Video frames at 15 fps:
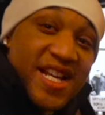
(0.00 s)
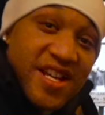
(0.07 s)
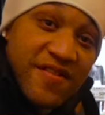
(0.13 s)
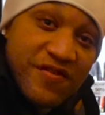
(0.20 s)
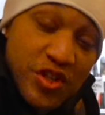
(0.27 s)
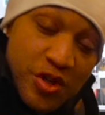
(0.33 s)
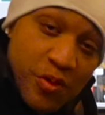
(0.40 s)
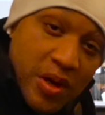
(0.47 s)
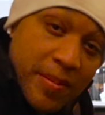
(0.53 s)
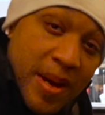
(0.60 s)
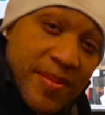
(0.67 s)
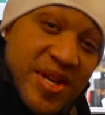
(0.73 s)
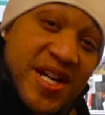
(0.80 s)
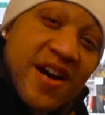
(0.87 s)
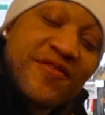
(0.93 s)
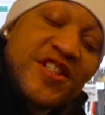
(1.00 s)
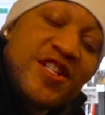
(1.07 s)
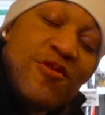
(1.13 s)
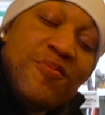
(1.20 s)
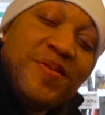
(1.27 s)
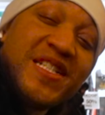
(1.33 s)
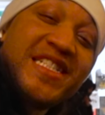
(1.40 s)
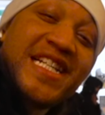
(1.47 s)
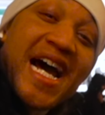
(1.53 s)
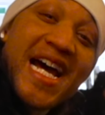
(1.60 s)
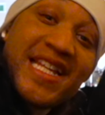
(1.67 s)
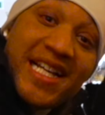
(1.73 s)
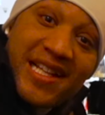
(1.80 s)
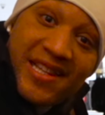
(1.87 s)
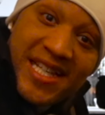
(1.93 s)
And if you wanna buy me a coffee, don't be shy,
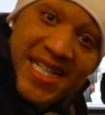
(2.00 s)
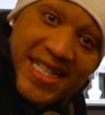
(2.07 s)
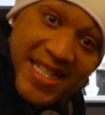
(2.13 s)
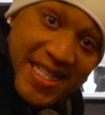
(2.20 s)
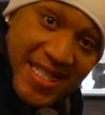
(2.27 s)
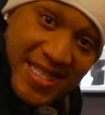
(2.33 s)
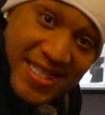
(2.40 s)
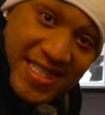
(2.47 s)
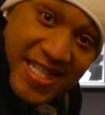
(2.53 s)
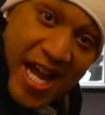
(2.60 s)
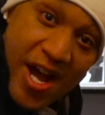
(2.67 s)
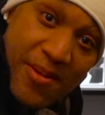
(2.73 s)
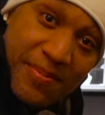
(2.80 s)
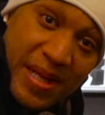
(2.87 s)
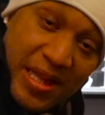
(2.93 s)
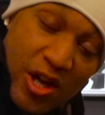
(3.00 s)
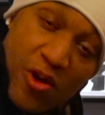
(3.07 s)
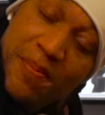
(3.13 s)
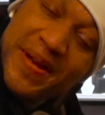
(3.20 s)
the link is down below.